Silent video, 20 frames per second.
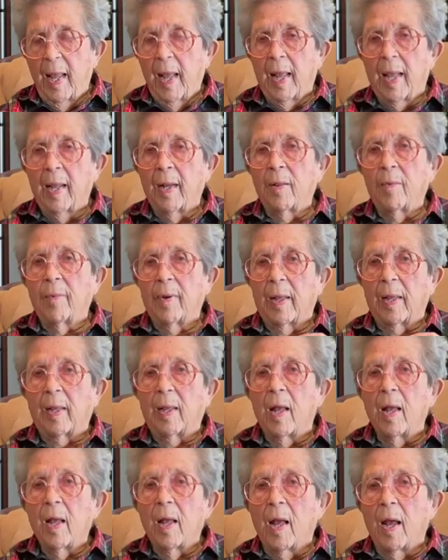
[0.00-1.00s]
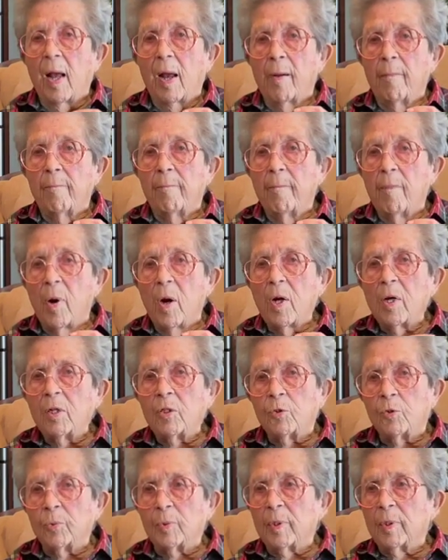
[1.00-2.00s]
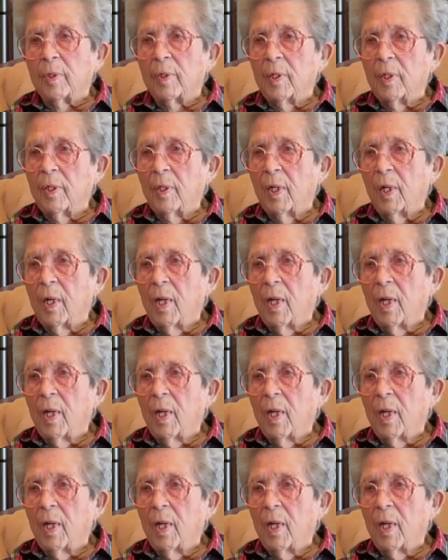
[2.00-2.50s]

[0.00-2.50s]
anyway, margarine